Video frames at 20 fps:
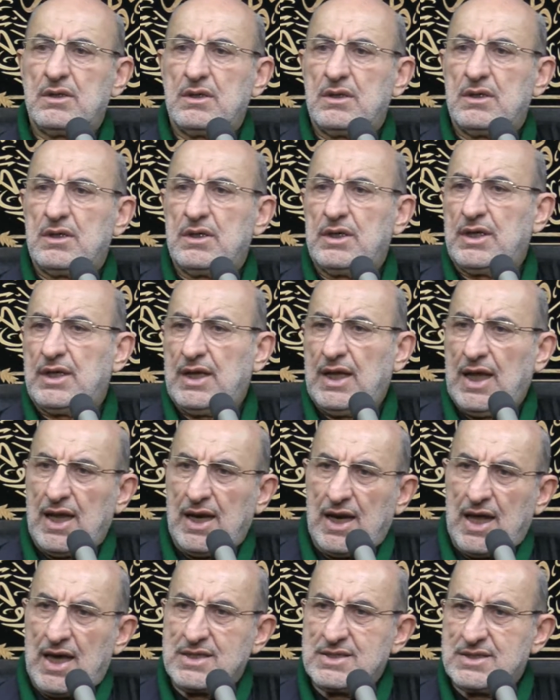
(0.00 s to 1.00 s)
He
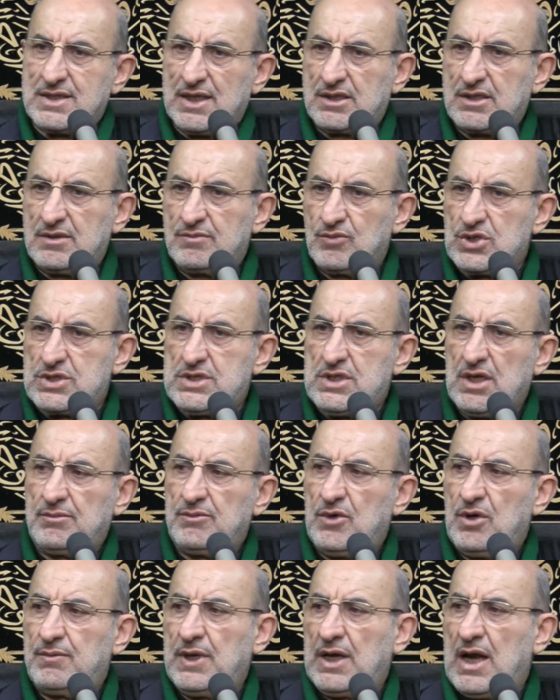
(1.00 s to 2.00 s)
realized that Muslim
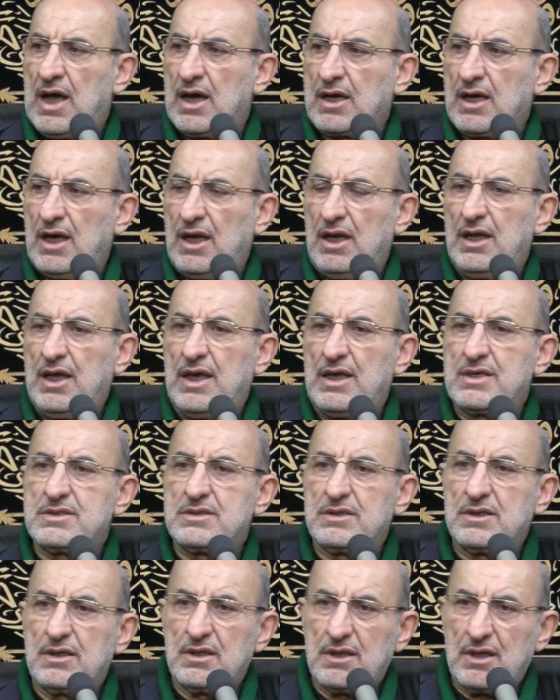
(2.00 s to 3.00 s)
Ibn Aqil is
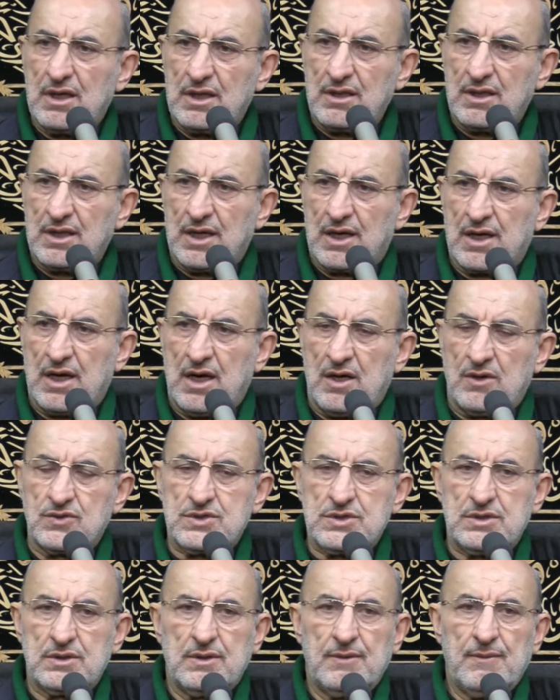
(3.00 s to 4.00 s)
in their
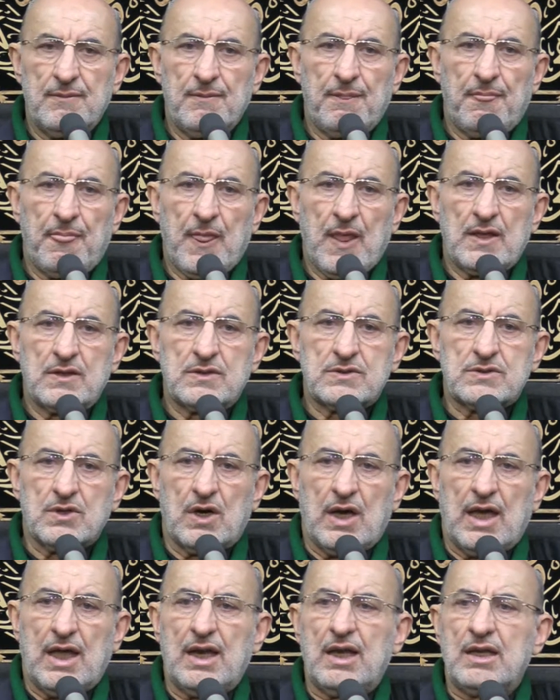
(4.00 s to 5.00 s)
house. So
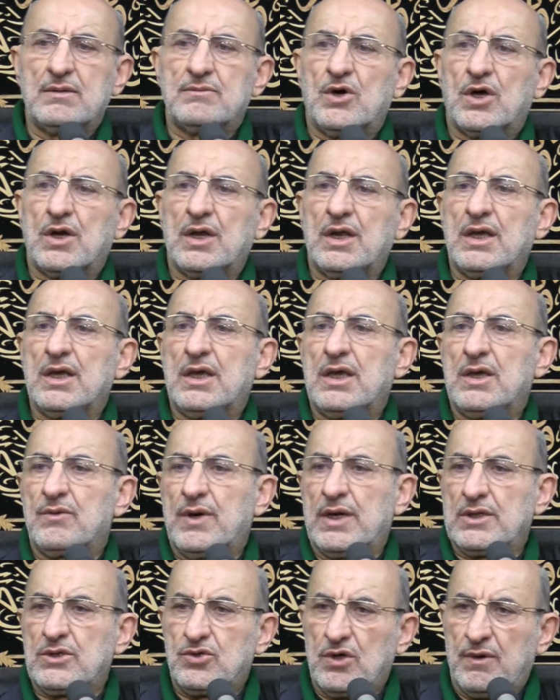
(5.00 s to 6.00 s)
early morning, he
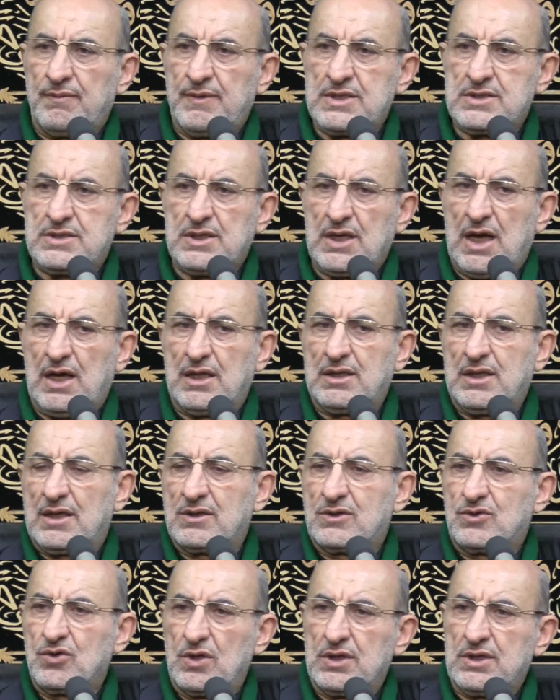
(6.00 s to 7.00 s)
went to Ibn Ziyad and
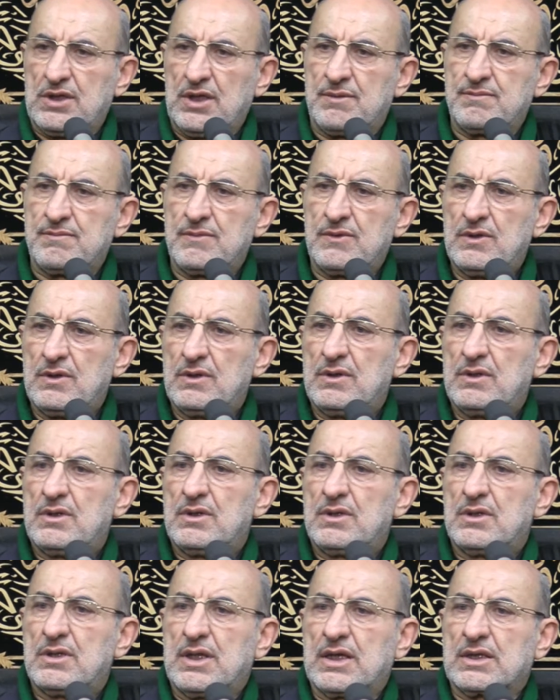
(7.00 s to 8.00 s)
told him
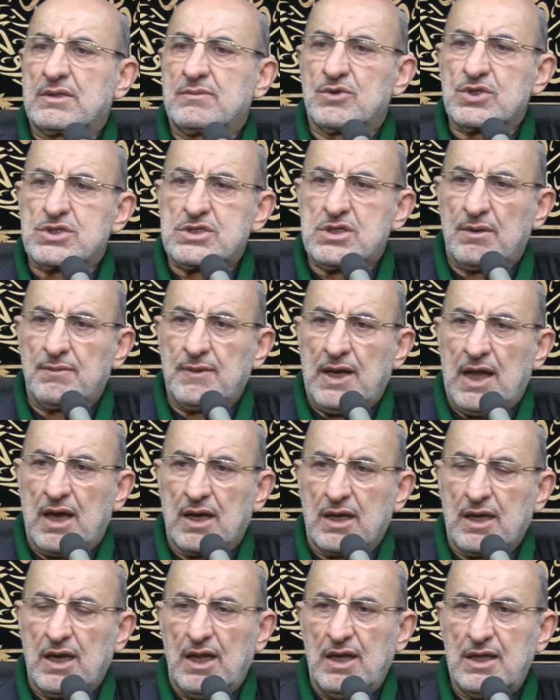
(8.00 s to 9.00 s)
that Muslim Ibn
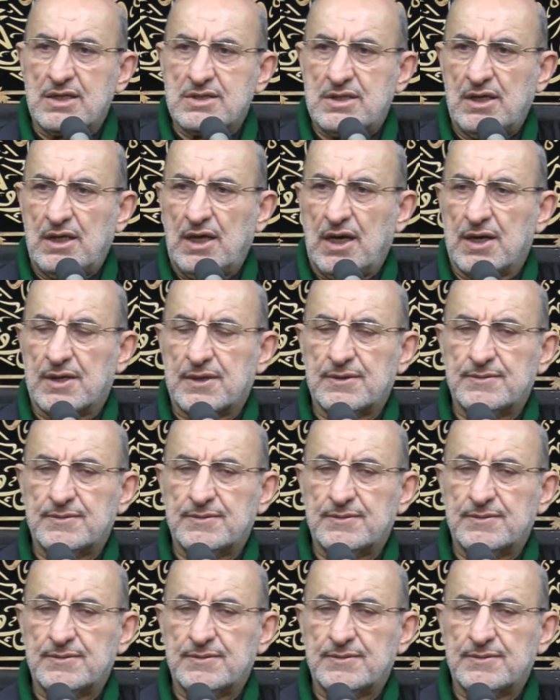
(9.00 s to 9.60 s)
Aqil is here.